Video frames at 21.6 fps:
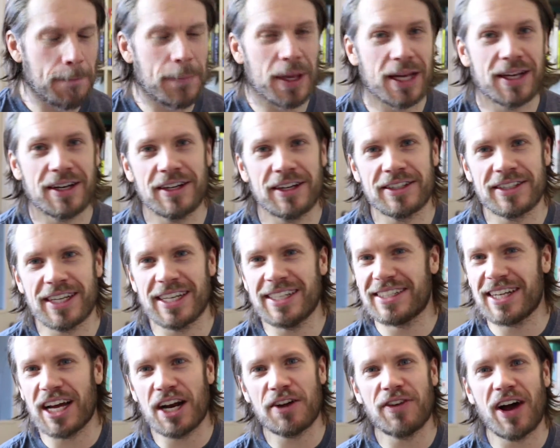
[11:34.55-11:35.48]
because
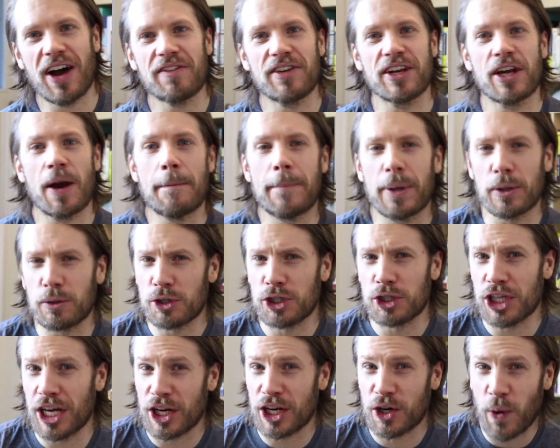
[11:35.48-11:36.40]
instead of having a
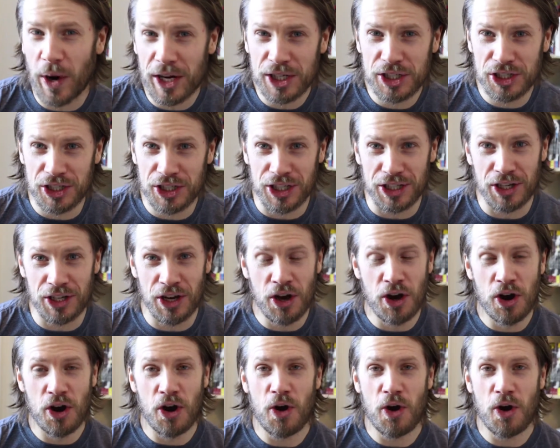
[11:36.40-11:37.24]
bullshit question,